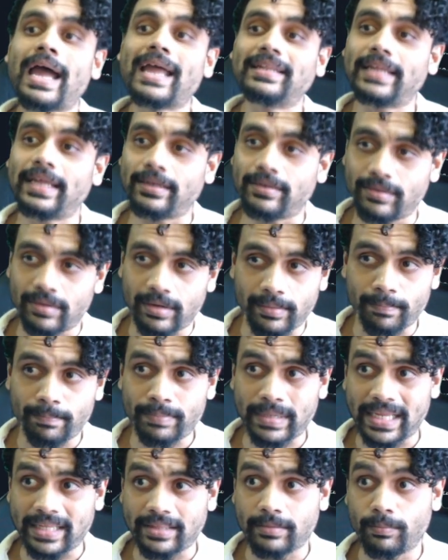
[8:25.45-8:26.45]
and then
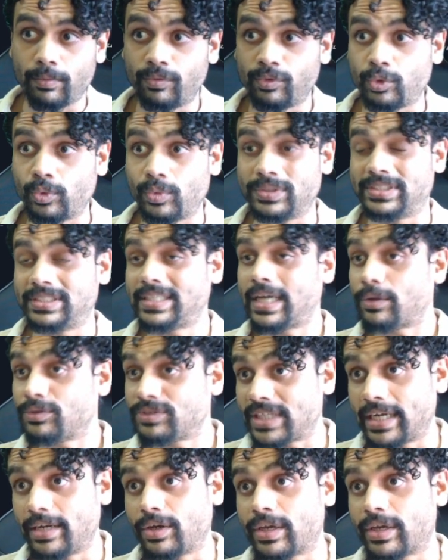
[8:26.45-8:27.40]
play the move towards the downside.